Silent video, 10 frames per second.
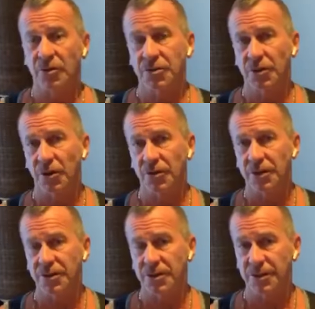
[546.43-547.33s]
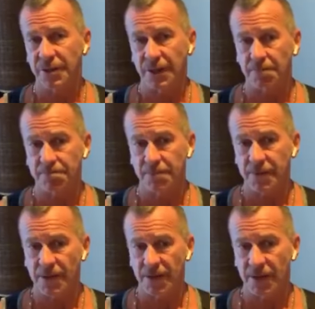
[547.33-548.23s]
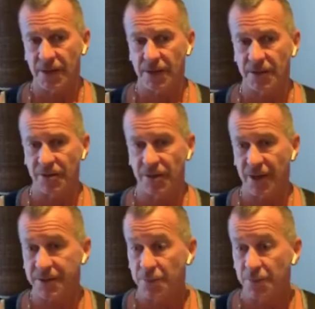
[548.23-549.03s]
So this is that